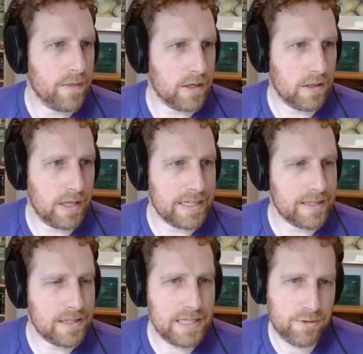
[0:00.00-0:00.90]
The
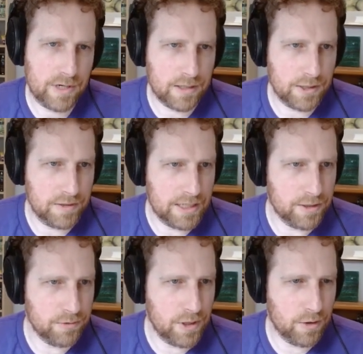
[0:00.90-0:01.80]
client secret, you need
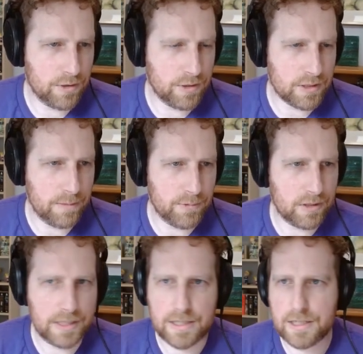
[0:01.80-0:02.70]
a new token, just come to
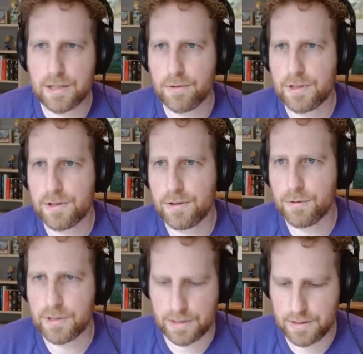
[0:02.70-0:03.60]
client secrets,
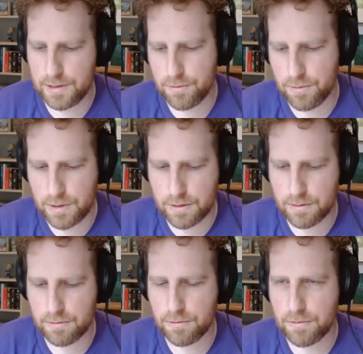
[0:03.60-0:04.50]
new client secret,
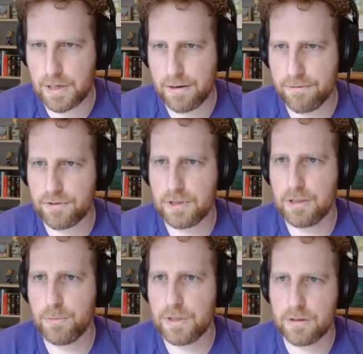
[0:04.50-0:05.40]
graph
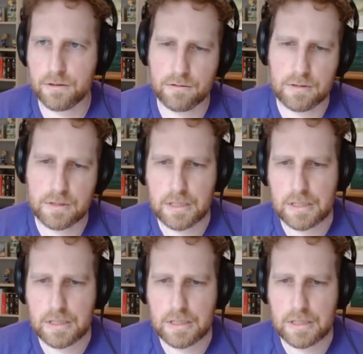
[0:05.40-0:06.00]
email.